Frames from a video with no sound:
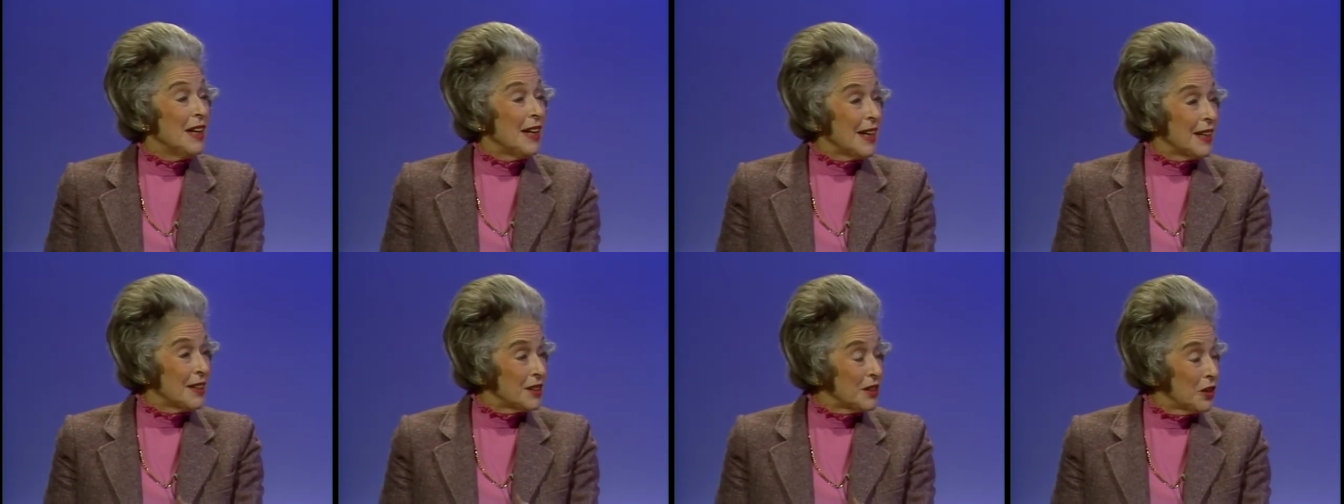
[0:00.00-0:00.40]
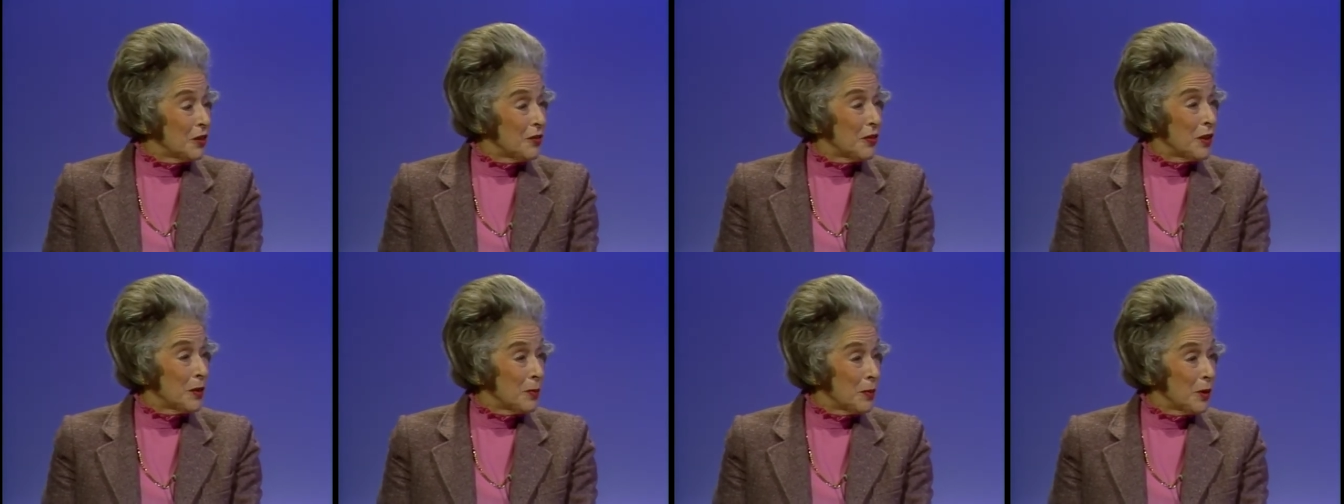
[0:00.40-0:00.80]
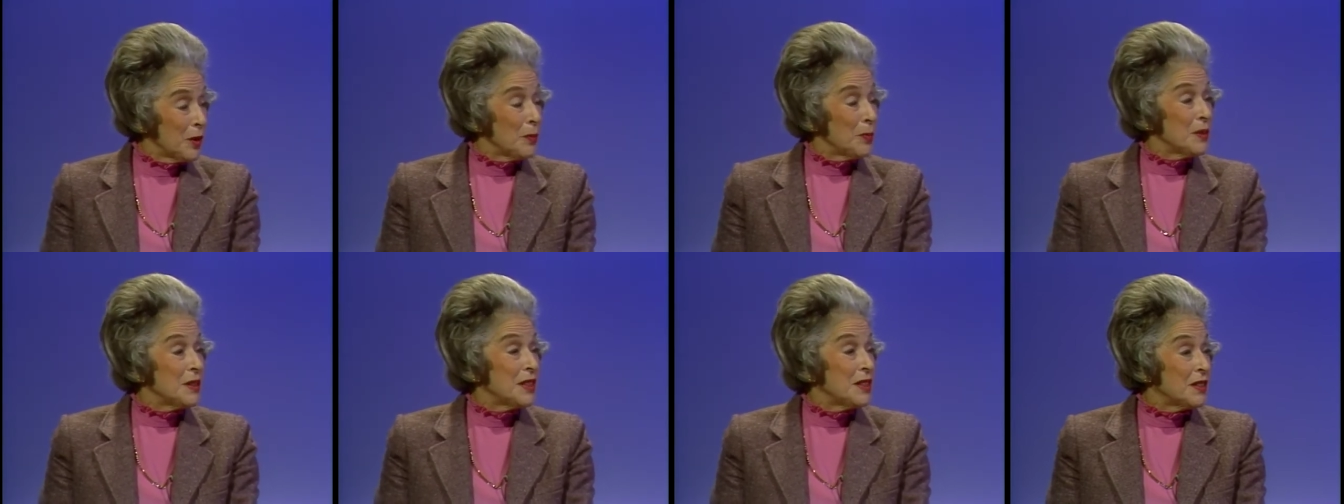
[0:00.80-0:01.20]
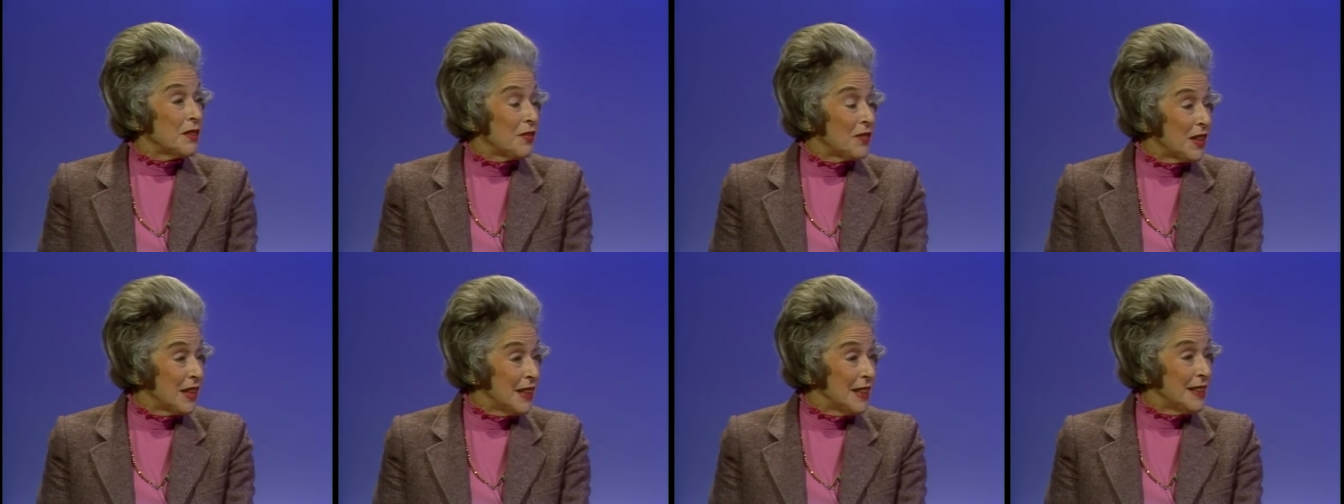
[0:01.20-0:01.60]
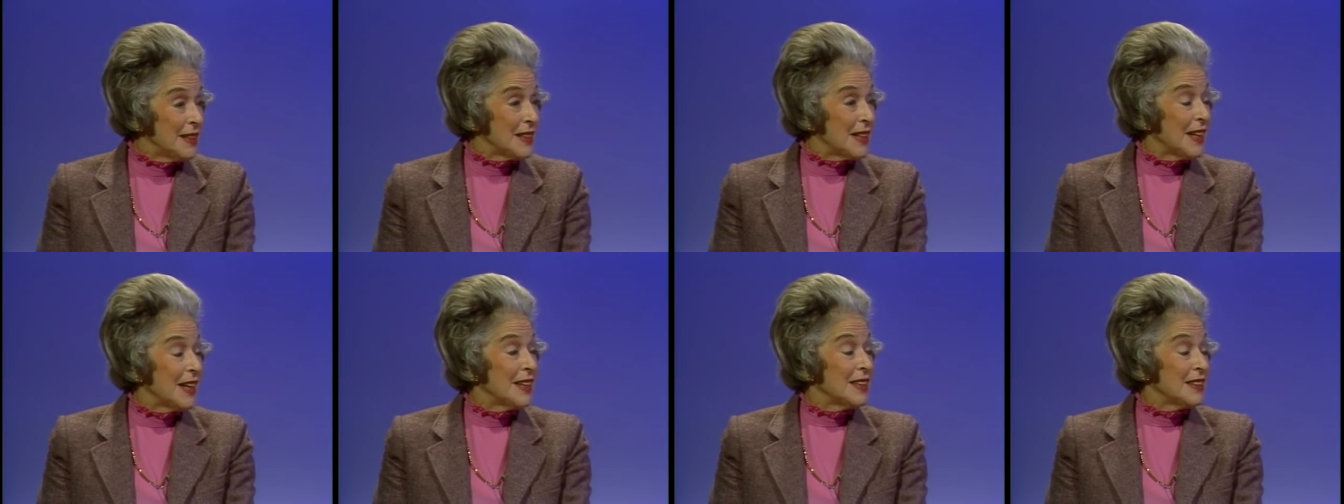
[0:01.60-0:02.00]
And so for the purposes of these
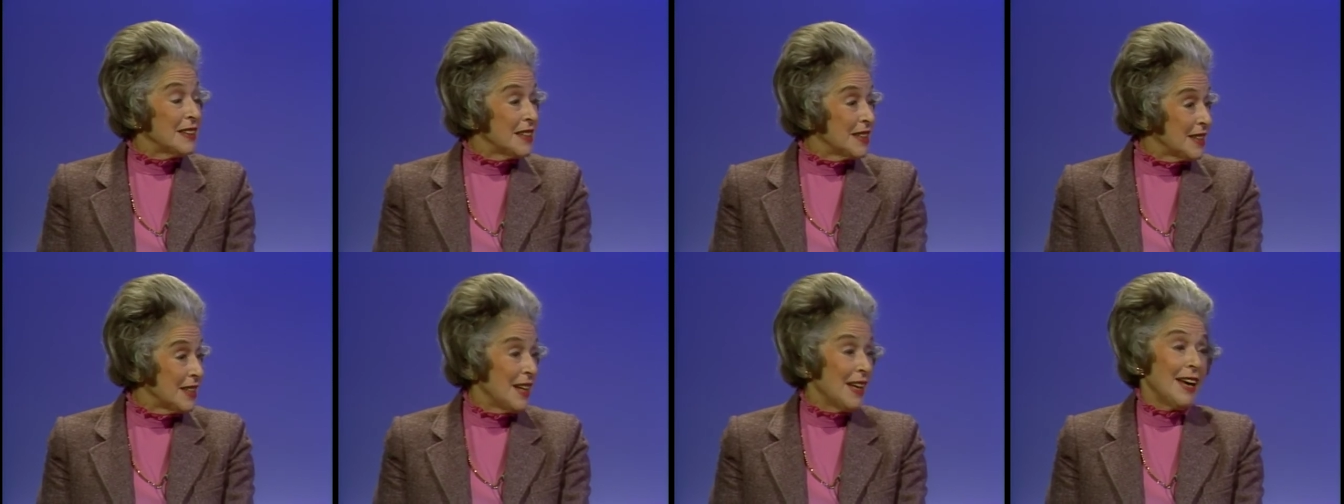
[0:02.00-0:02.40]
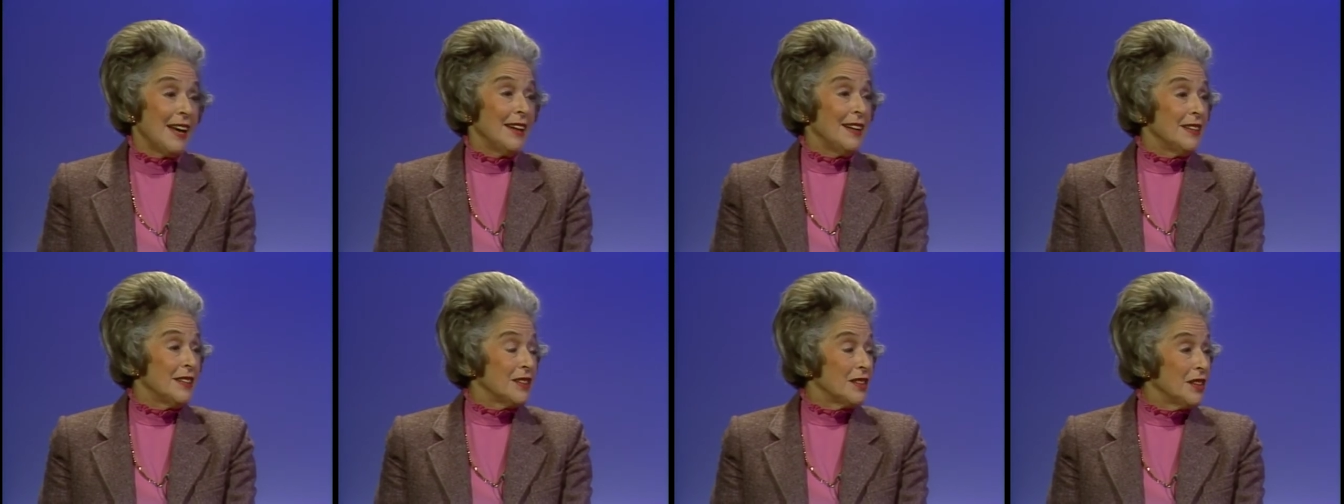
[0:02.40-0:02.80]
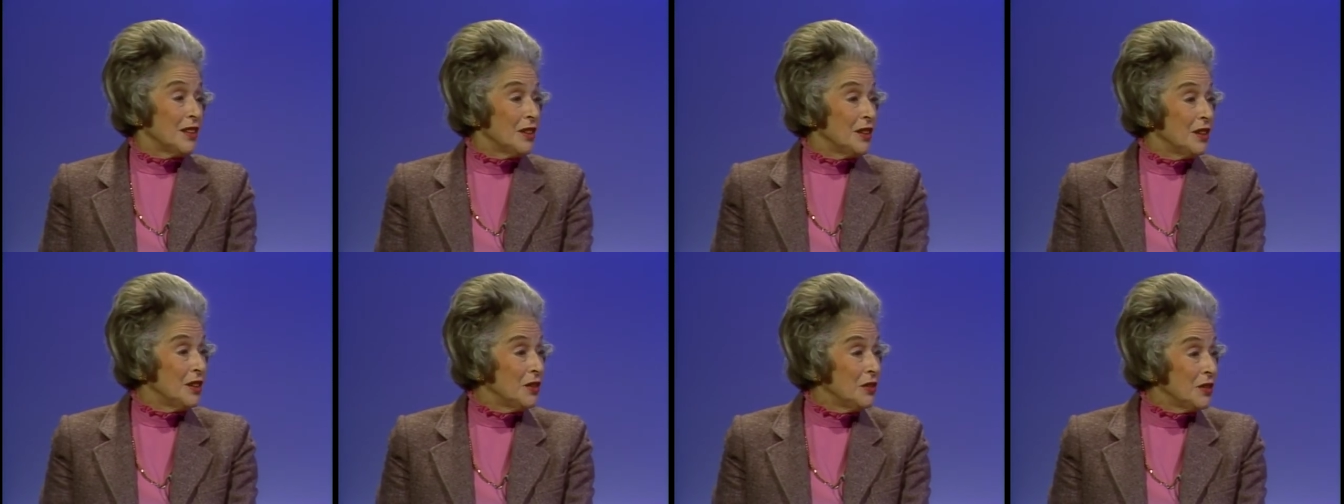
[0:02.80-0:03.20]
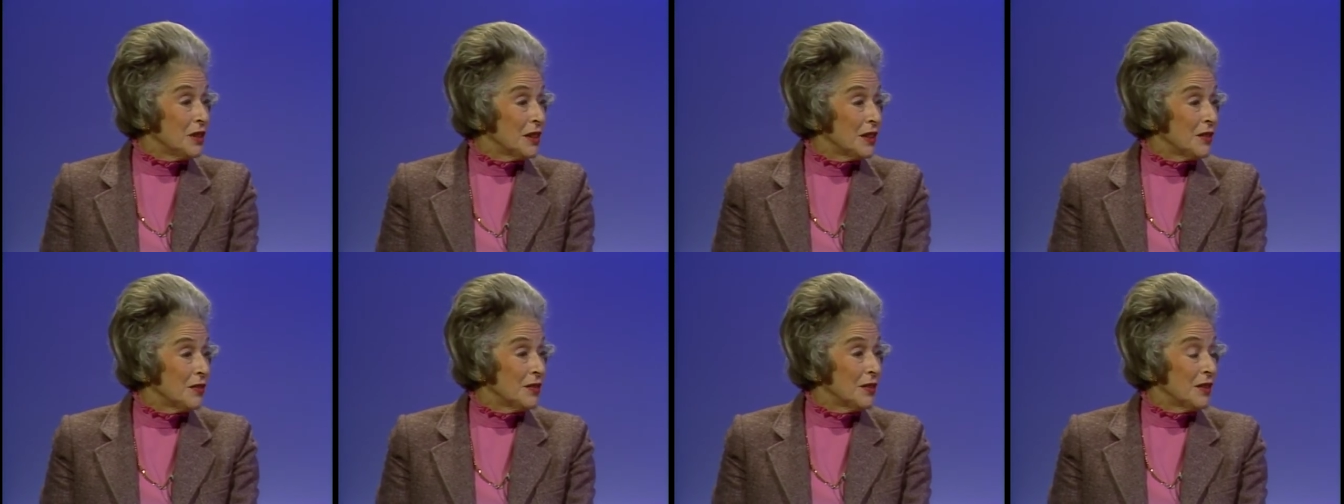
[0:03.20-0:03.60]
cases, that is conclusive.